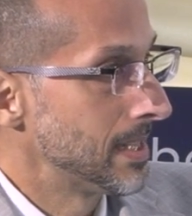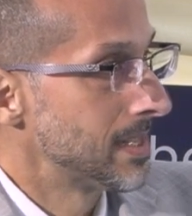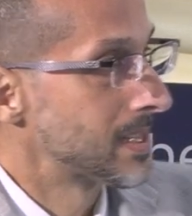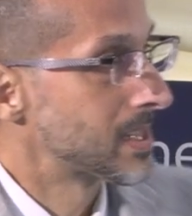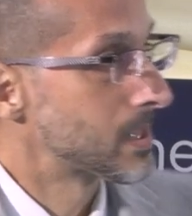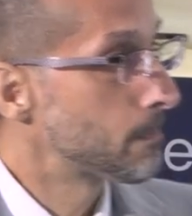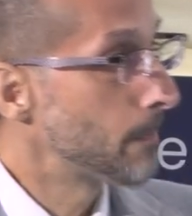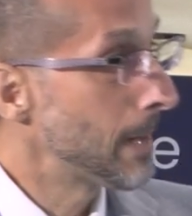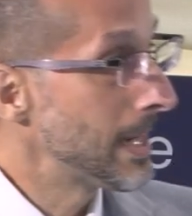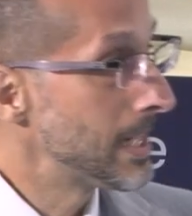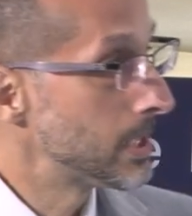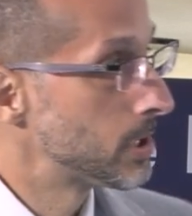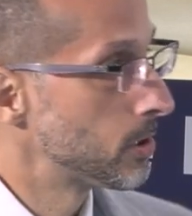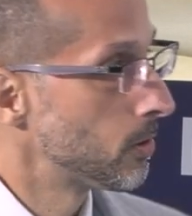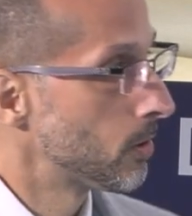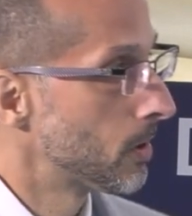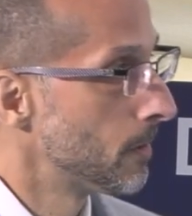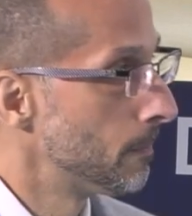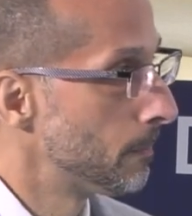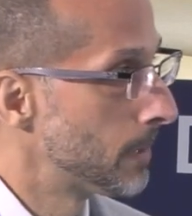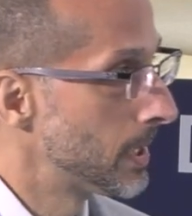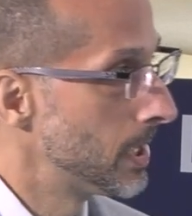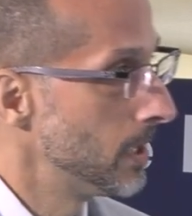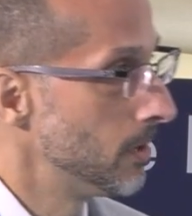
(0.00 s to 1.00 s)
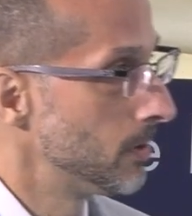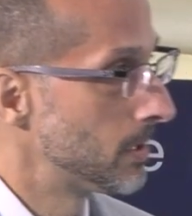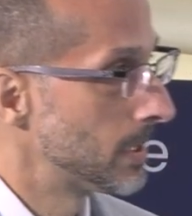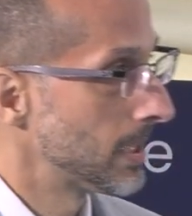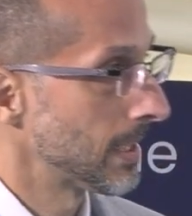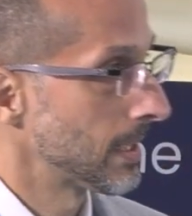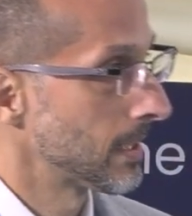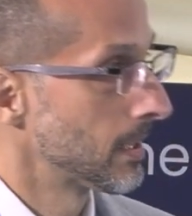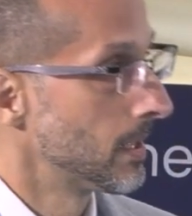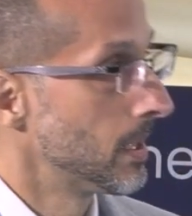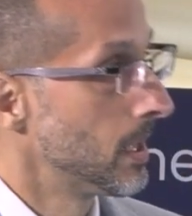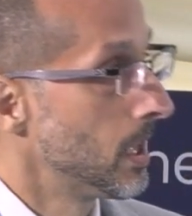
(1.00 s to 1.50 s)
Spatial
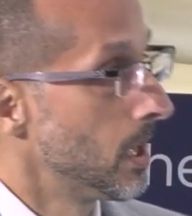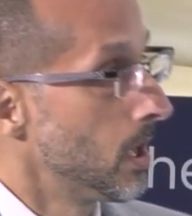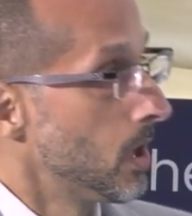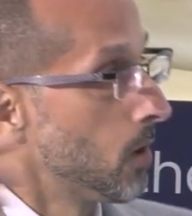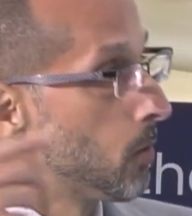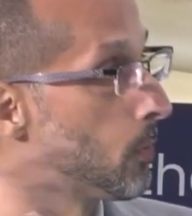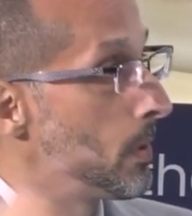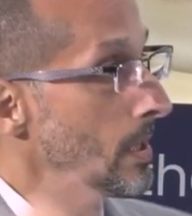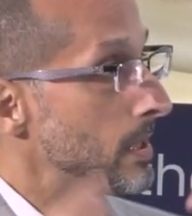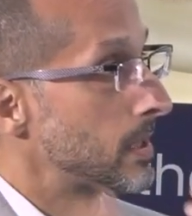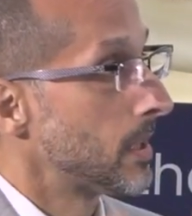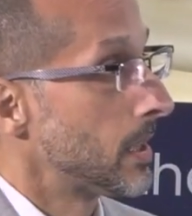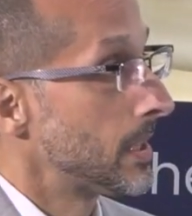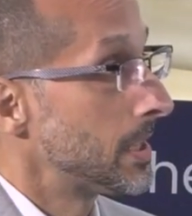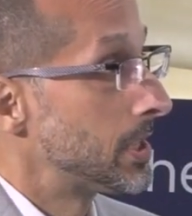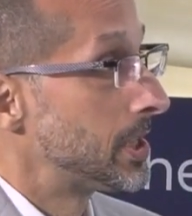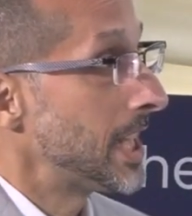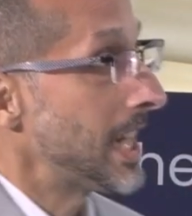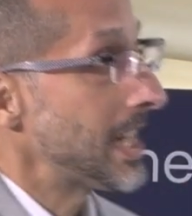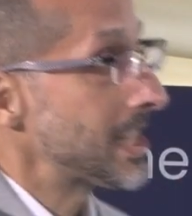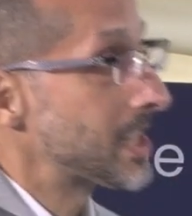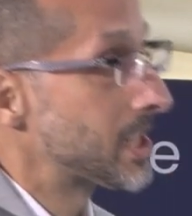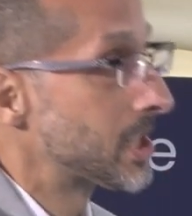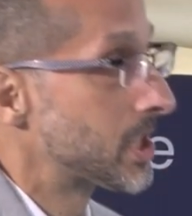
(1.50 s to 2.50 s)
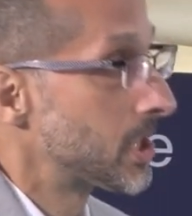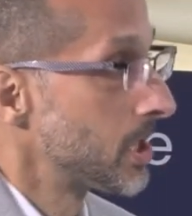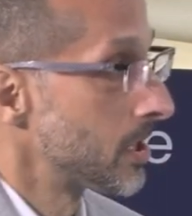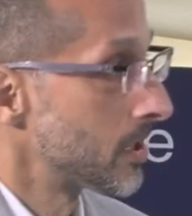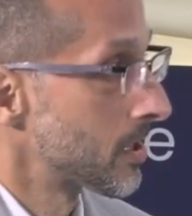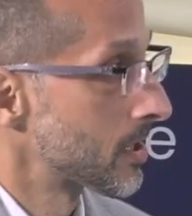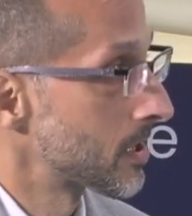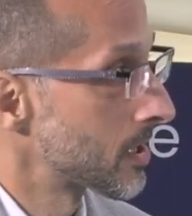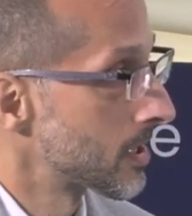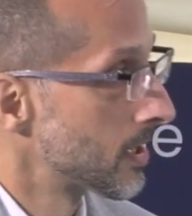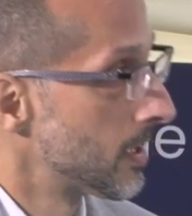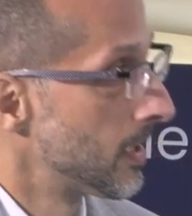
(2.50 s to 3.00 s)
computing with
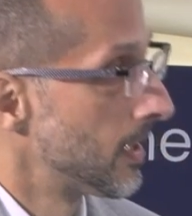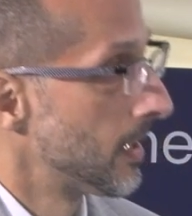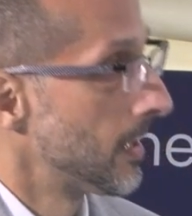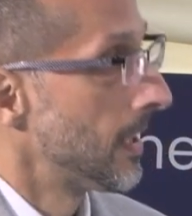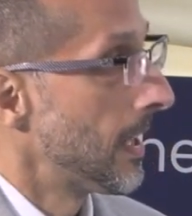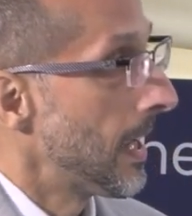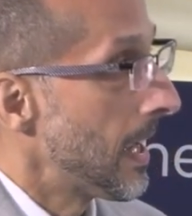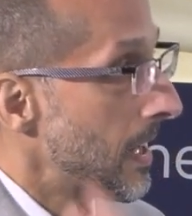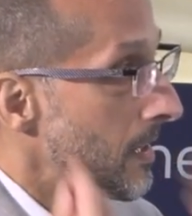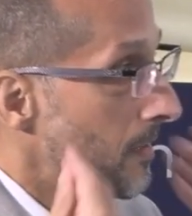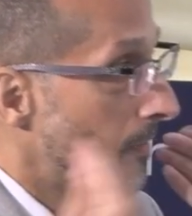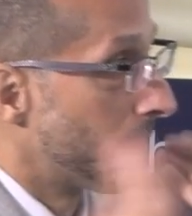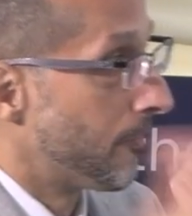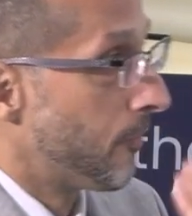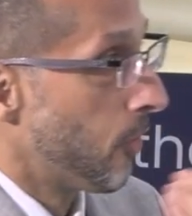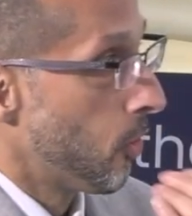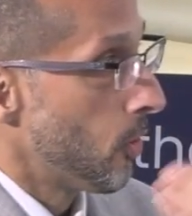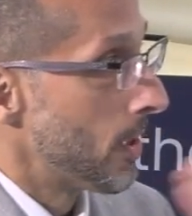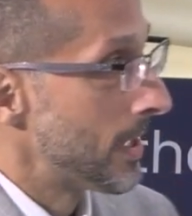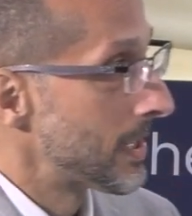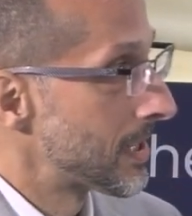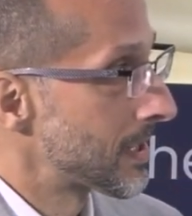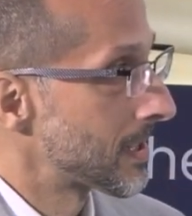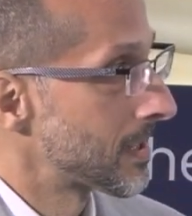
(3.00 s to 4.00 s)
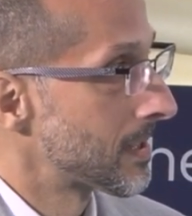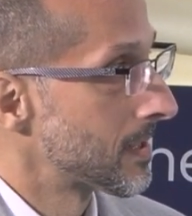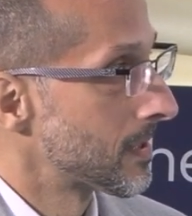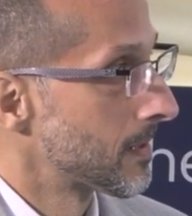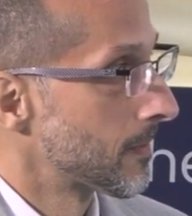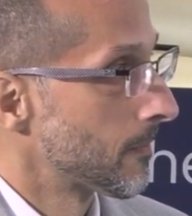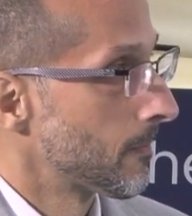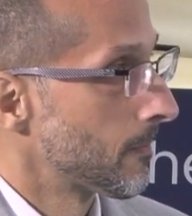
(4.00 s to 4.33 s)
gestures and voice,